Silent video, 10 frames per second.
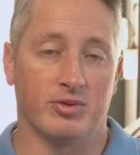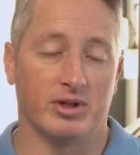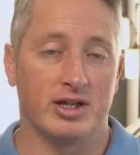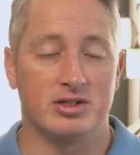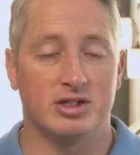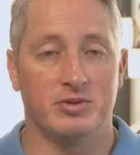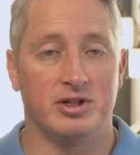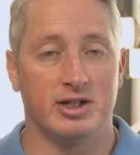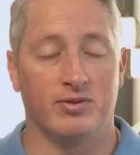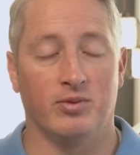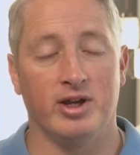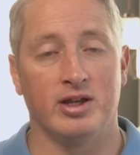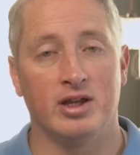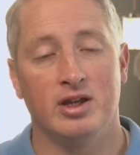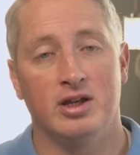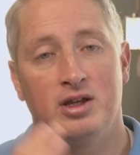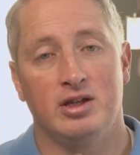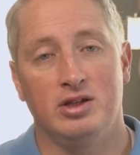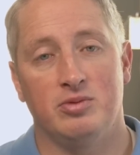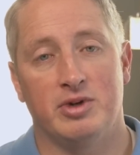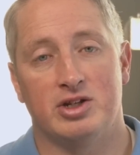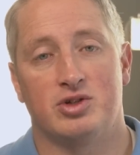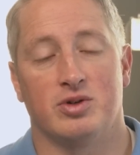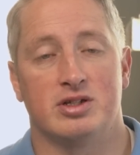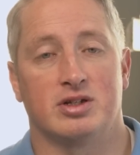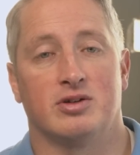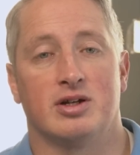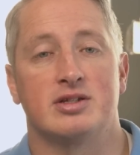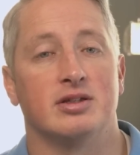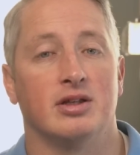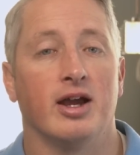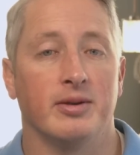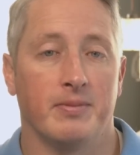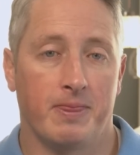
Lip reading: relationship in a different way. You made a choice to cross the line.